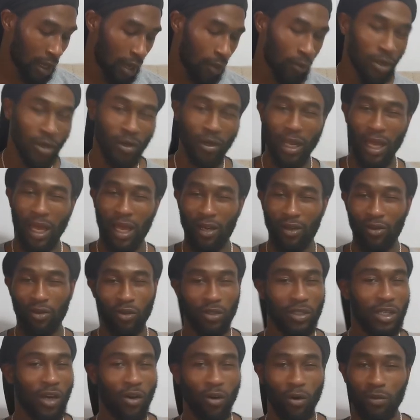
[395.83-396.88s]
I went online,
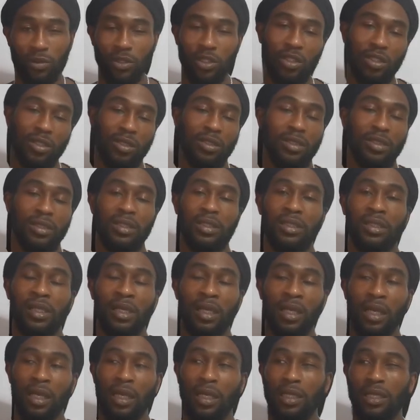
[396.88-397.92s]
looked at options.
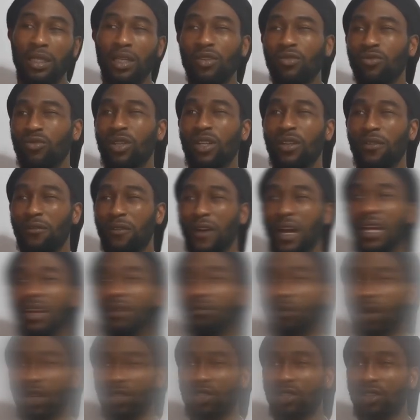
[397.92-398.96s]
Didn't really
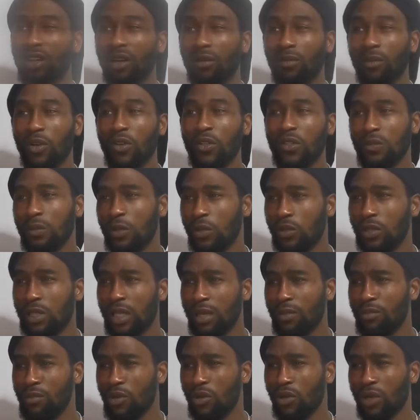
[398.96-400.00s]
find much luck because most
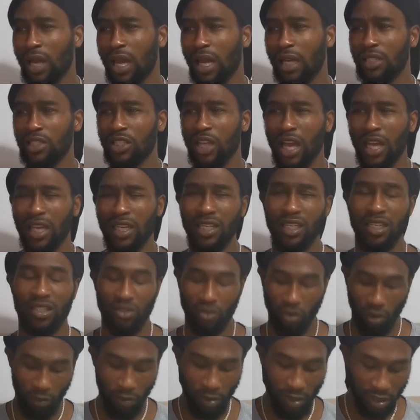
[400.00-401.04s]
of them look like
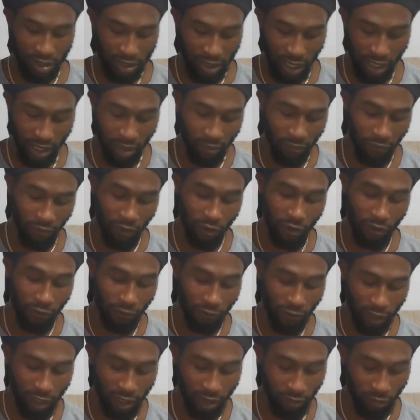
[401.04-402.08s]
Chinese copies, and I'm very
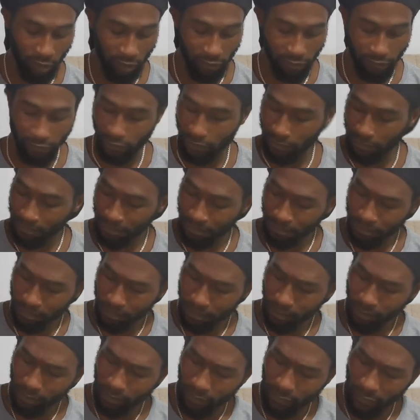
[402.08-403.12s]
funny with
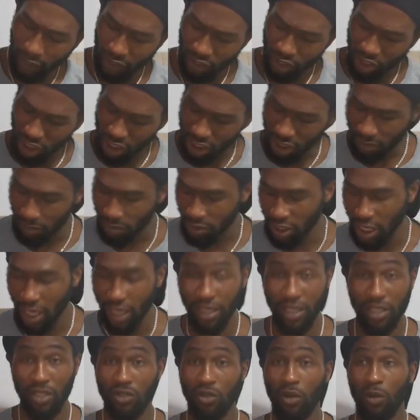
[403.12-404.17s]
cheap
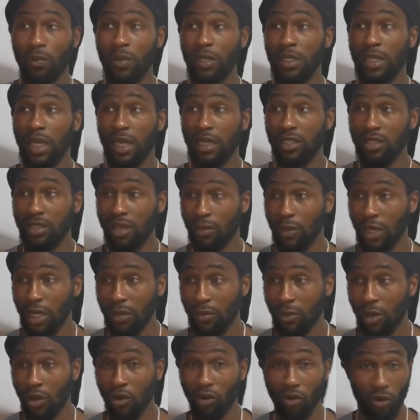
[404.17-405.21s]
Chinese copies. Like some of
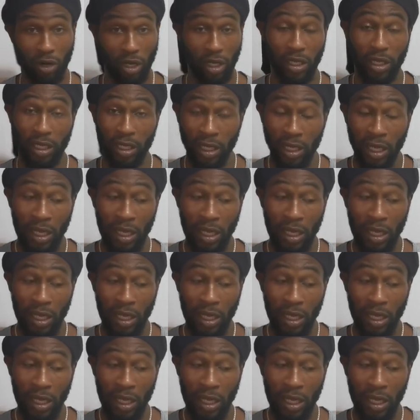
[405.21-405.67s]
them are great.